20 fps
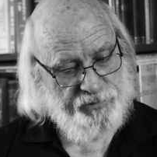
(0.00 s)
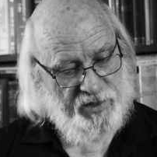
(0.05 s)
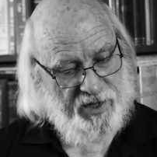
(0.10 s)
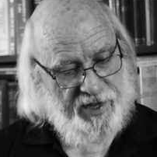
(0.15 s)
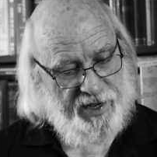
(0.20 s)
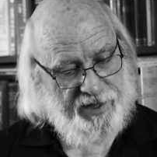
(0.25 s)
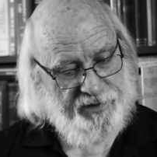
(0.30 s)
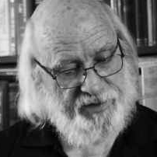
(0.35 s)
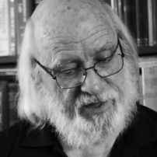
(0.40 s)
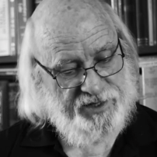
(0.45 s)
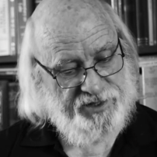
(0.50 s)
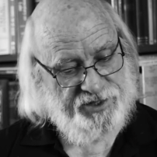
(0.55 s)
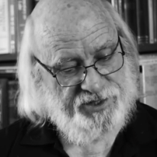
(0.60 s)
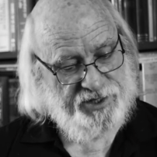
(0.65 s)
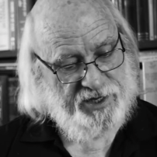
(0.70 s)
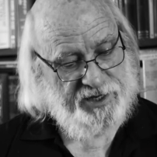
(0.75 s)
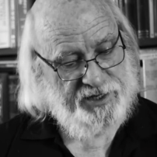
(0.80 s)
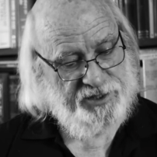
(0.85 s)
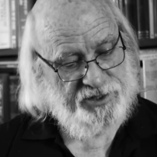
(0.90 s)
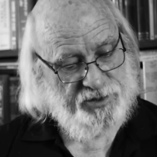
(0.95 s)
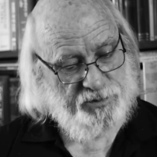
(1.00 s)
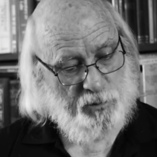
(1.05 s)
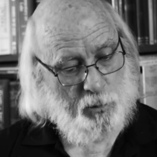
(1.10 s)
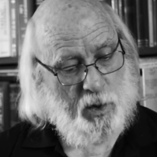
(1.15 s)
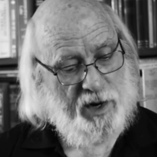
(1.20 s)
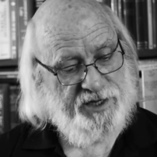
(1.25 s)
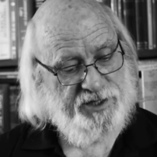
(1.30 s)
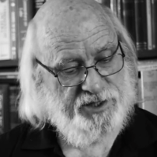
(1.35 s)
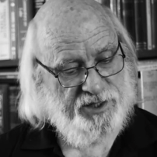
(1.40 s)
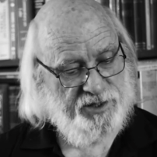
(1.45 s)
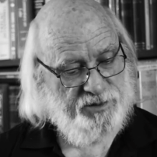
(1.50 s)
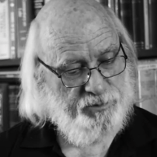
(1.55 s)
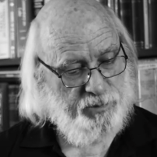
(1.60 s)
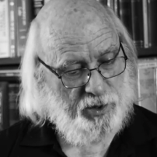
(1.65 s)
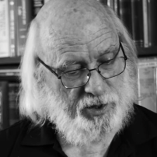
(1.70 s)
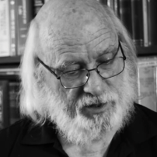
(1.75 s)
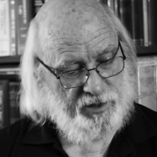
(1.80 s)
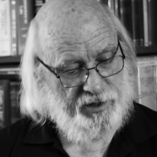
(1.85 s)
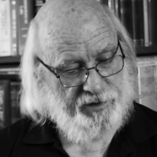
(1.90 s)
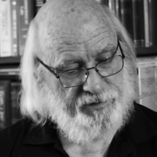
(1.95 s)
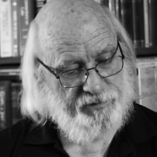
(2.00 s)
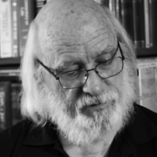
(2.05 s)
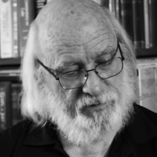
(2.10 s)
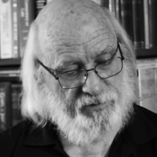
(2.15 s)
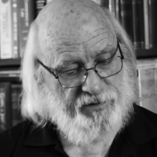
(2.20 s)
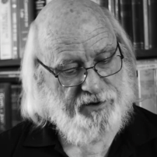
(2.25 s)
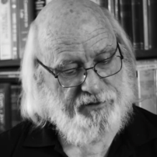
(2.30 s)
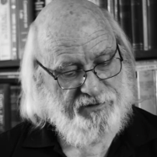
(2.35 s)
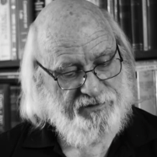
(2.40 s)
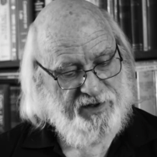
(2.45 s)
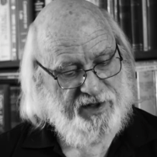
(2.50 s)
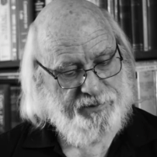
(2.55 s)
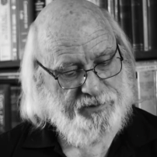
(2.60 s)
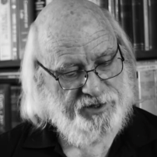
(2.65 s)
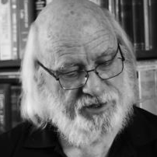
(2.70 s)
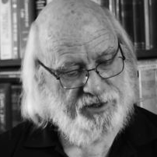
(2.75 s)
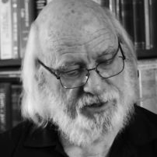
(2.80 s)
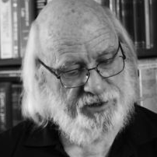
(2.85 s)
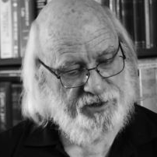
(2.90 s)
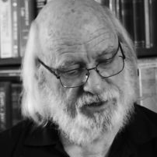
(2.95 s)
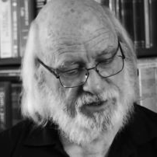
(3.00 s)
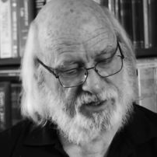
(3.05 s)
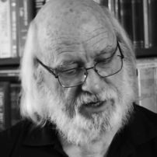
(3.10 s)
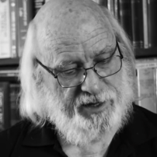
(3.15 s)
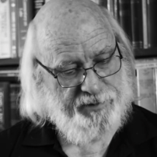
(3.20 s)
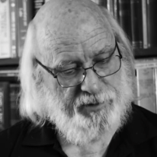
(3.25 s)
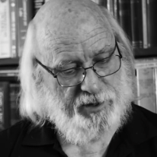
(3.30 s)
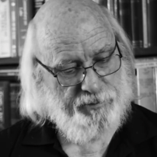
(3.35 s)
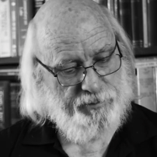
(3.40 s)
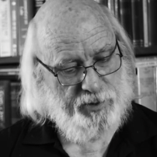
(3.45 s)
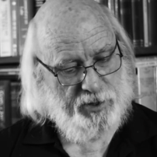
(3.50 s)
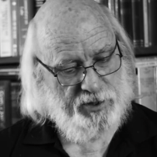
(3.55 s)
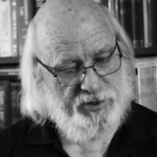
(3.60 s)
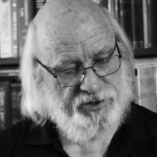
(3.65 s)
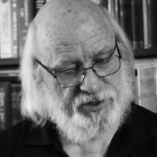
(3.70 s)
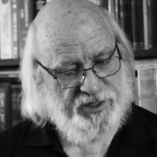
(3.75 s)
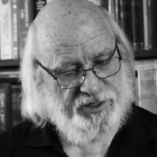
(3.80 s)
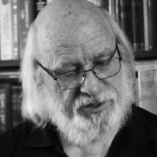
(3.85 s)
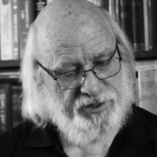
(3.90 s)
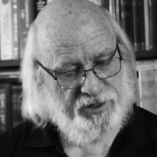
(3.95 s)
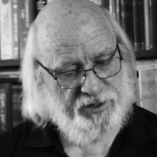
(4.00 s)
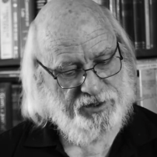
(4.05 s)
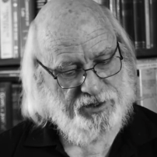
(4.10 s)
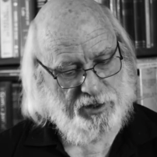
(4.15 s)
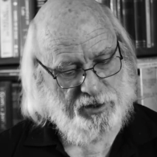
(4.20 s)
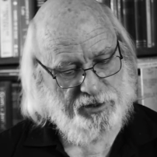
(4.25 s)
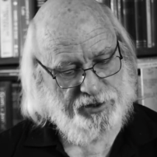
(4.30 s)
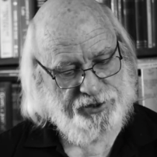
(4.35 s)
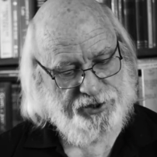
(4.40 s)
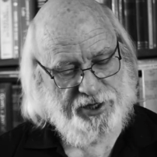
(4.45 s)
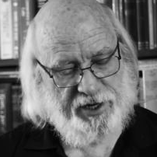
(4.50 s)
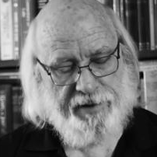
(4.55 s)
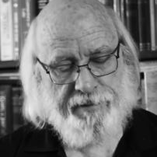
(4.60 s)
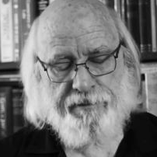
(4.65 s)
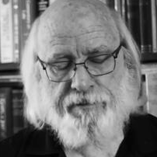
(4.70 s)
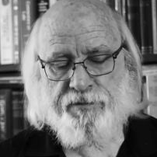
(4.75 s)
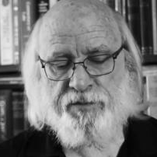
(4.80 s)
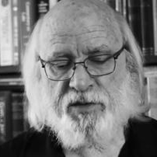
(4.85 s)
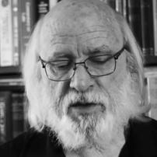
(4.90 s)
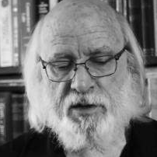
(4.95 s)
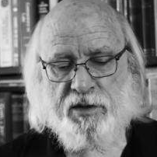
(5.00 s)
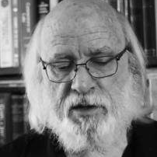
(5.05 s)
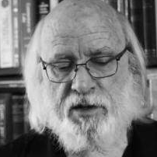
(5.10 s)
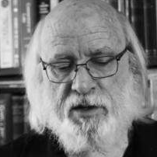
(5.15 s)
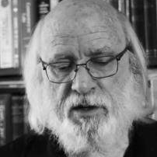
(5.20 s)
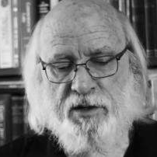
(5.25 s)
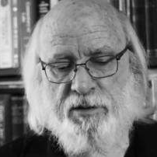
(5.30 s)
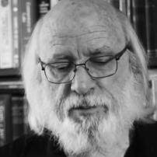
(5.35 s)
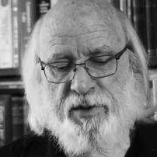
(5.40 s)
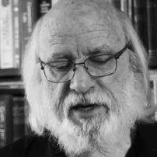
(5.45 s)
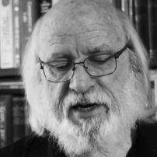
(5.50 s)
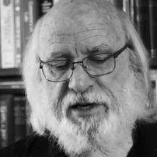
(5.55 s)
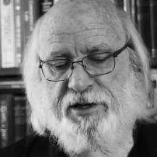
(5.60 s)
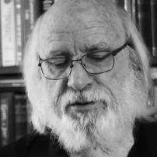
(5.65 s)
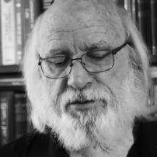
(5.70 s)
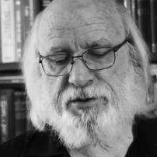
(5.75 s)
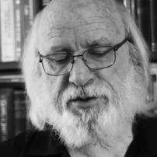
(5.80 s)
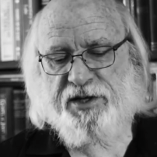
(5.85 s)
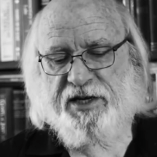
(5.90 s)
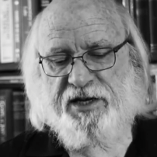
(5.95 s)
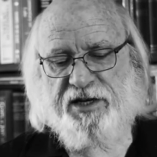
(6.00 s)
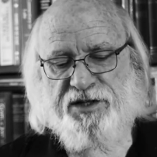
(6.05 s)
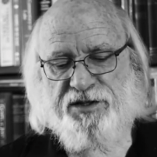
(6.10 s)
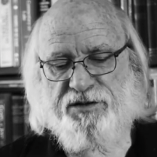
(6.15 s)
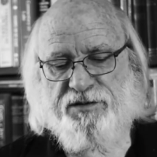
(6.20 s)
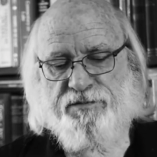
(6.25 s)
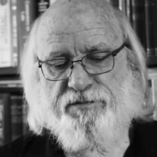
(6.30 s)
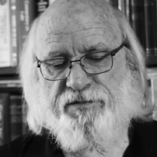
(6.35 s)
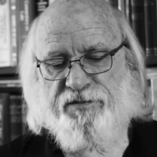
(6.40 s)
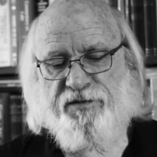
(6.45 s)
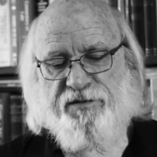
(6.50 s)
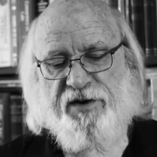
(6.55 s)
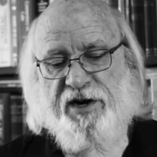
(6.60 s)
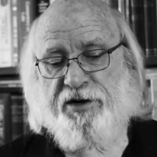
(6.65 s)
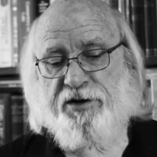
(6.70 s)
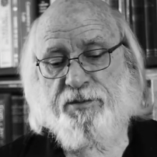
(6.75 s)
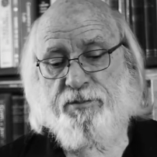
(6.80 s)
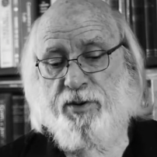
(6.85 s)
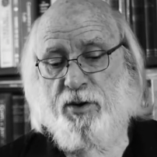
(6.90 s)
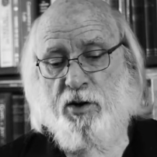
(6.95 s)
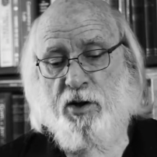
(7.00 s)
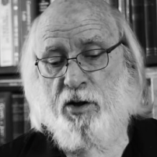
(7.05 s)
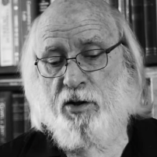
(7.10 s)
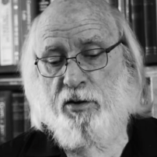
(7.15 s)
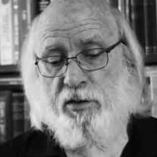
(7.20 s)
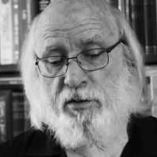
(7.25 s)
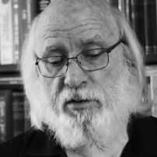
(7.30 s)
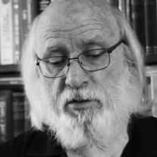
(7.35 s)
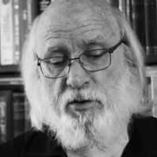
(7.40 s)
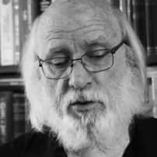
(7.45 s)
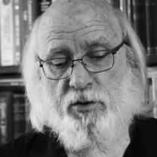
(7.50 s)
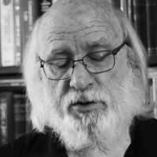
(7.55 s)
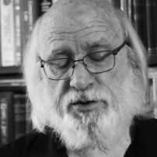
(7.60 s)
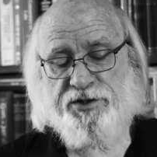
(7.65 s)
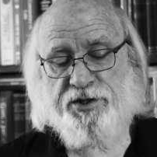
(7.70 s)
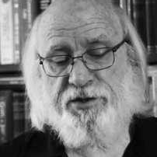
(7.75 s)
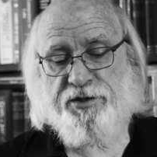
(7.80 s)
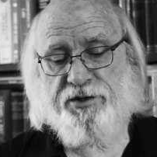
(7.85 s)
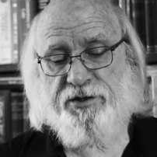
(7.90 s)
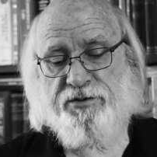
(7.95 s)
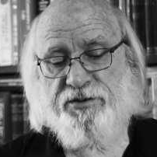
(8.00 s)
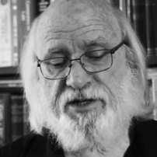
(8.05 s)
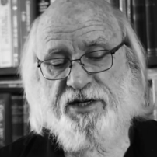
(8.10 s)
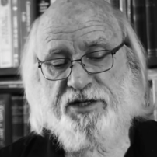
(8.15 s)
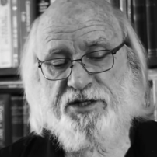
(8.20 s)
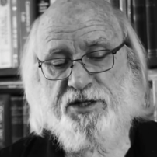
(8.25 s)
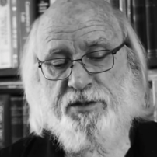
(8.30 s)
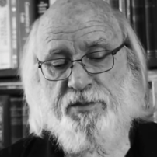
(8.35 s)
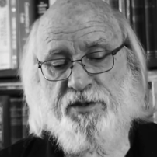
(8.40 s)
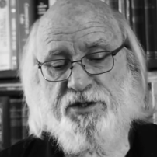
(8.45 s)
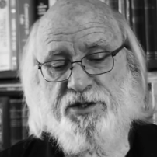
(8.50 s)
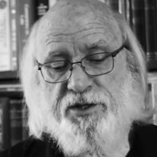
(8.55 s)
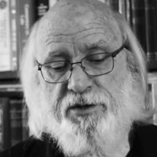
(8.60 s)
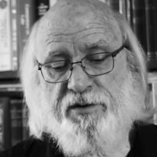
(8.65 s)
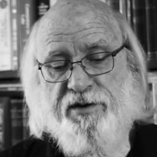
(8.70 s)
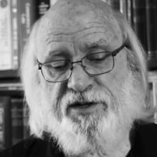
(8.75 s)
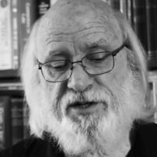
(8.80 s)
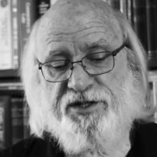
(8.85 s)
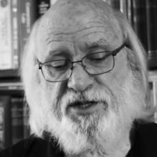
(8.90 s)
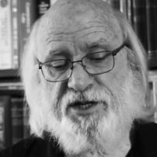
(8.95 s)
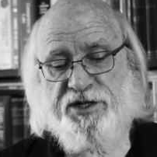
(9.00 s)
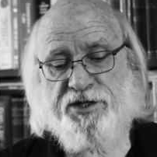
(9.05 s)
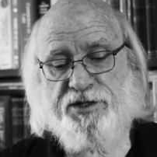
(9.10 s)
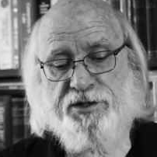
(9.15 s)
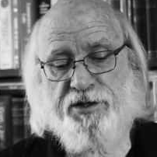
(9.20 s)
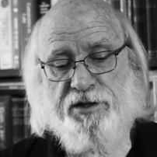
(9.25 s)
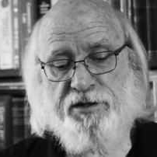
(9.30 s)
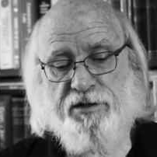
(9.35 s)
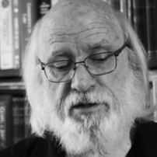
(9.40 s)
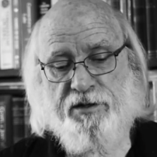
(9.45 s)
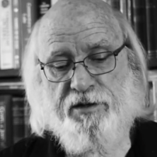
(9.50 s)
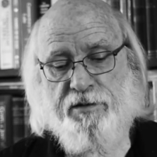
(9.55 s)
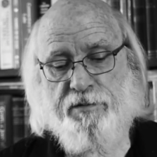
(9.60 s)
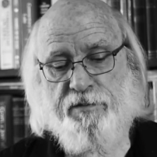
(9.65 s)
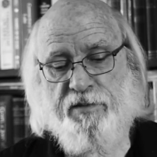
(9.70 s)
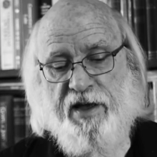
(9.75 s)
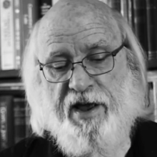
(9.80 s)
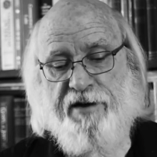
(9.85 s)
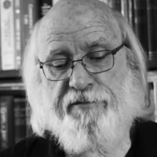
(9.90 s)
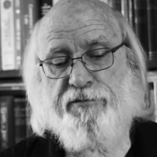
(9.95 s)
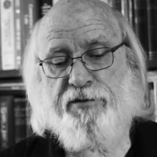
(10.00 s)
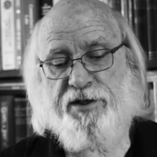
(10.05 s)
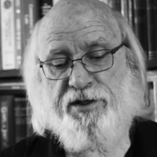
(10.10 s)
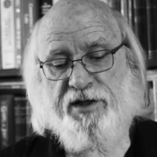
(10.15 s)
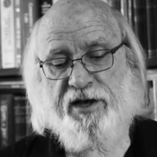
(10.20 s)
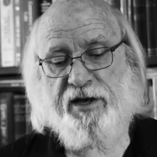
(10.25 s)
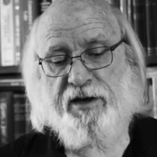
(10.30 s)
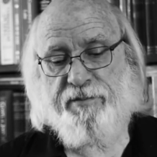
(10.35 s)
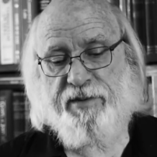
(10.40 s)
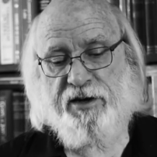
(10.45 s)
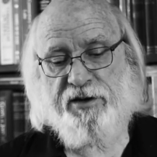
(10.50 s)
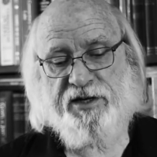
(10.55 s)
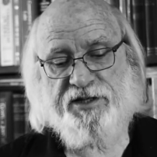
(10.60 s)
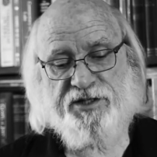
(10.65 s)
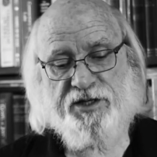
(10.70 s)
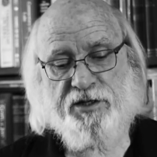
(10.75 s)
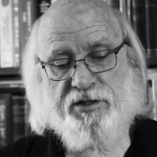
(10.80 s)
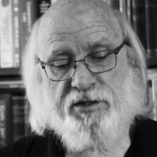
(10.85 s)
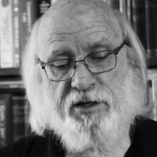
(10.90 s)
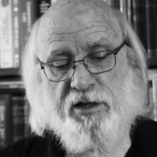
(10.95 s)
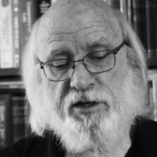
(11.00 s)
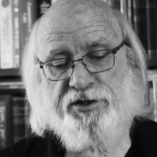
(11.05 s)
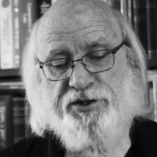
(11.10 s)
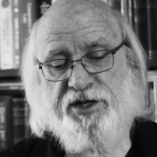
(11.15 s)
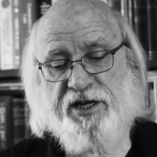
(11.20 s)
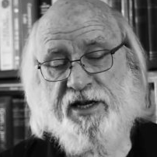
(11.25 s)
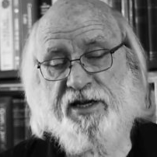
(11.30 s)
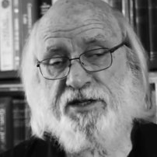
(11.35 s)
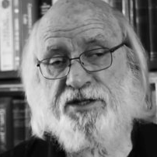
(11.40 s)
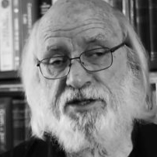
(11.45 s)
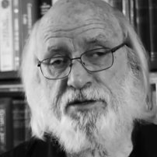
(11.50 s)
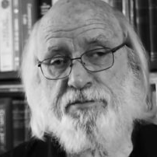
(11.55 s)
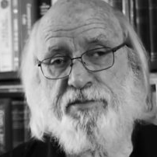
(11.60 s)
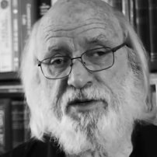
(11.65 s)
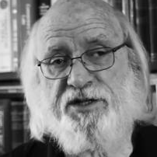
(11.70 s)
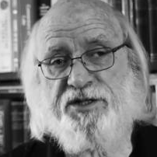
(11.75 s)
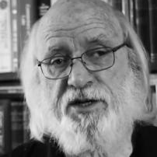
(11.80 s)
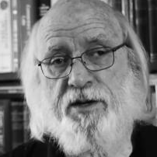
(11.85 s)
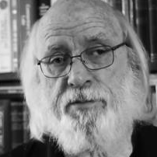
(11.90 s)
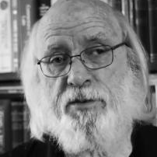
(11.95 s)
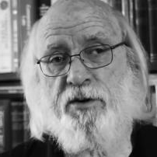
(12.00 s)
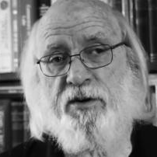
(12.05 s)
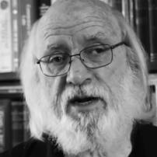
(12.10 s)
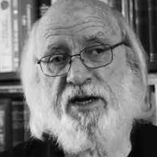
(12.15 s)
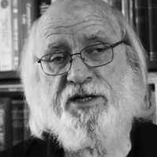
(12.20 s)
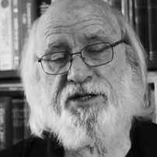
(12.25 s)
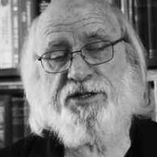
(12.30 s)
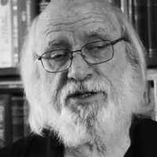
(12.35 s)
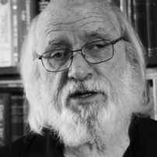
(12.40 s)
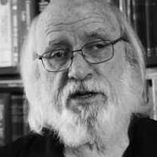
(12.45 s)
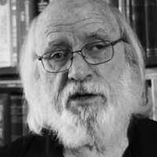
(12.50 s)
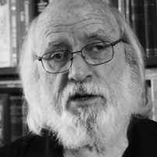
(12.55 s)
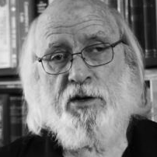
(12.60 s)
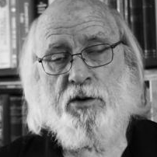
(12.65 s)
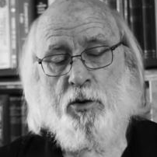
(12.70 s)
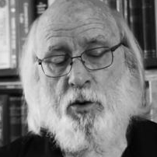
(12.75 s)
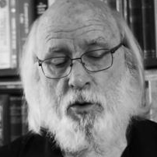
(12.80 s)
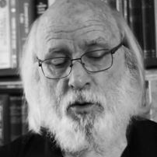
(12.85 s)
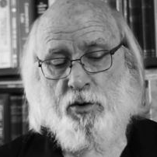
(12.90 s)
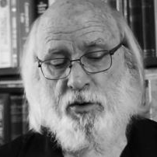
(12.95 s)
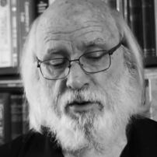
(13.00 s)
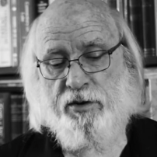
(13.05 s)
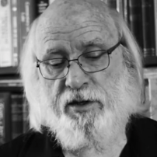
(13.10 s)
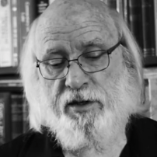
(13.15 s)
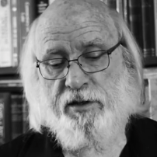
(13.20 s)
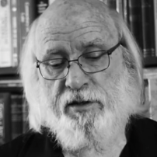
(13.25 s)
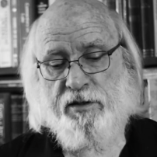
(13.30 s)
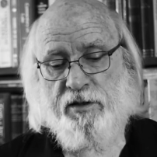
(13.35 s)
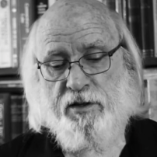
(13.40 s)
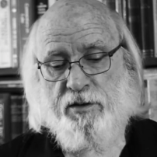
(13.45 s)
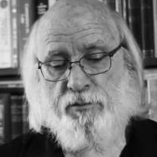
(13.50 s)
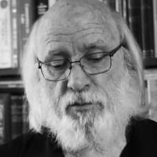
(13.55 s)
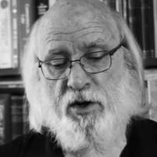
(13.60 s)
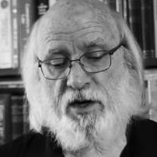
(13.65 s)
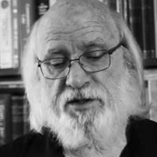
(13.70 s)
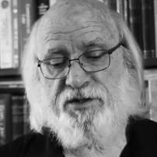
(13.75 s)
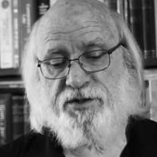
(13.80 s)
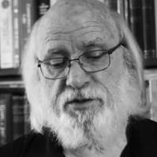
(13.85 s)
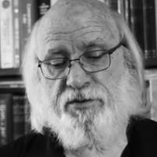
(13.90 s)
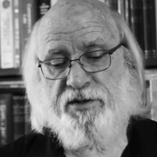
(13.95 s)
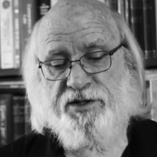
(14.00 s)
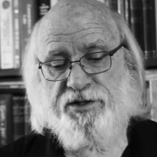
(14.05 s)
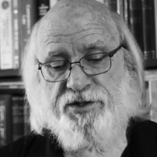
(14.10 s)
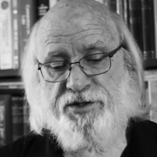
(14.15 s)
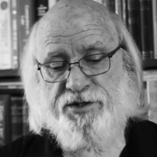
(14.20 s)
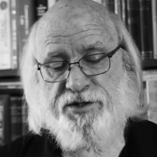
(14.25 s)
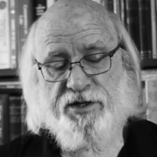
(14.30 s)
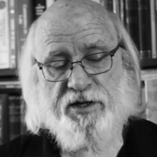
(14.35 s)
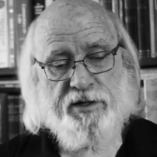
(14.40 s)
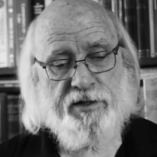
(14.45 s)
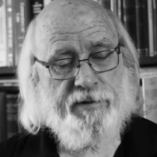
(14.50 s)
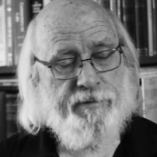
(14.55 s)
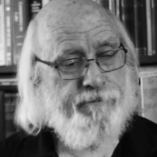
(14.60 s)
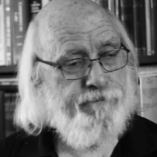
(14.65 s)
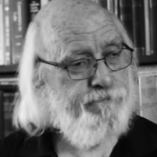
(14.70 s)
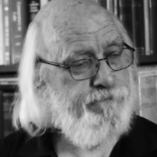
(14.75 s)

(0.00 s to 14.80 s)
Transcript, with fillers: and then cites Weiss's book, uh, very famous at the time, on Paul's eschatology. But I don't think it's fair to Paul or to the New Testament to insist that everything about eschatology has to be summarized or uh, brought to its uh,